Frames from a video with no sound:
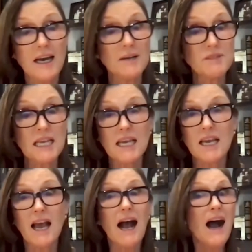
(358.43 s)
I'm
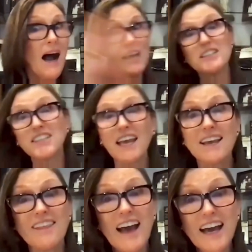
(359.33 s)
saying, I'll
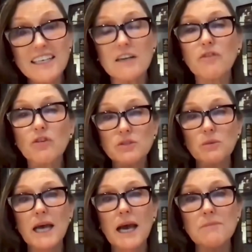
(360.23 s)
take that. And of
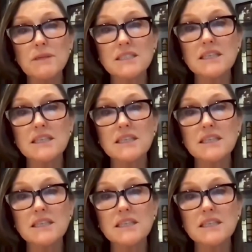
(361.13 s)
course, what happens?